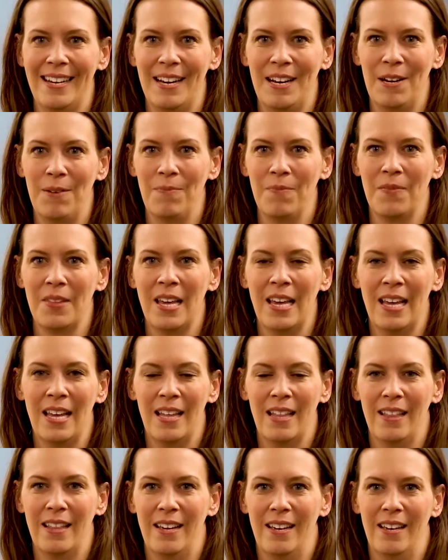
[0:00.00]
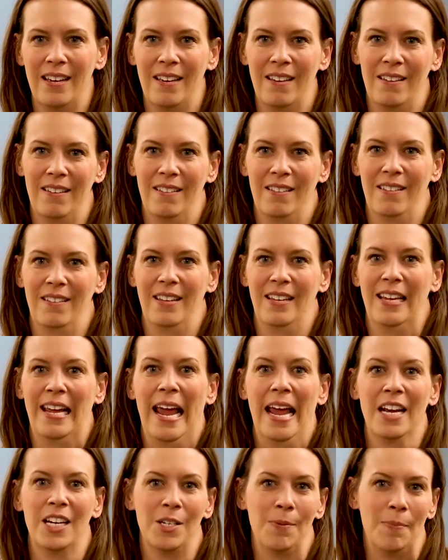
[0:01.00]
the
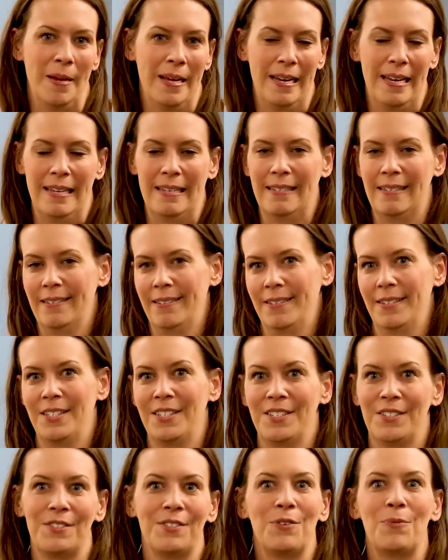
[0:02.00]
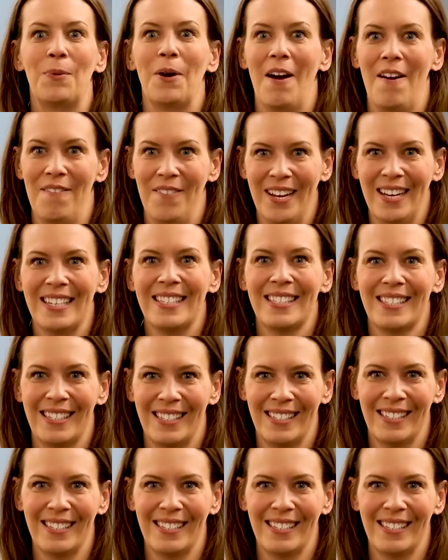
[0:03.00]
engagement is just super obvious.